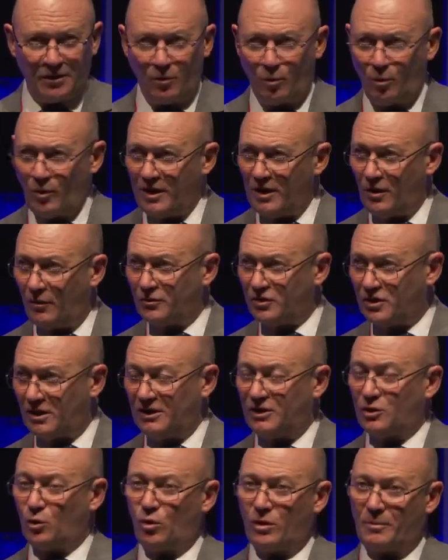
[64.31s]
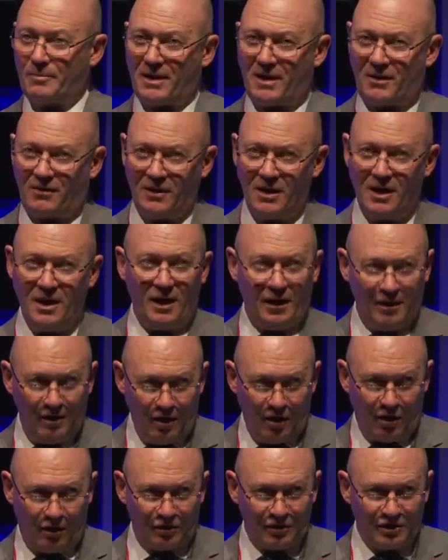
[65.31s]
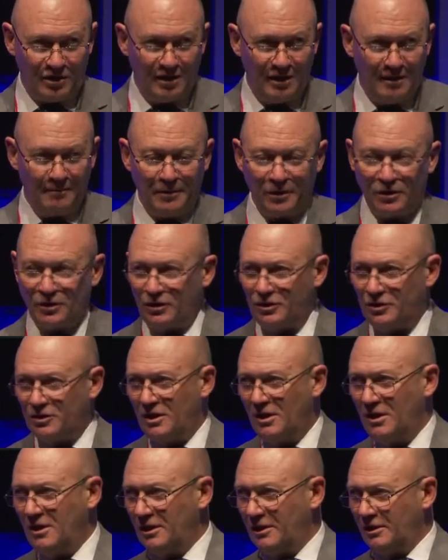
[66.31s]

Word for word: that we obviously talk about a lot because,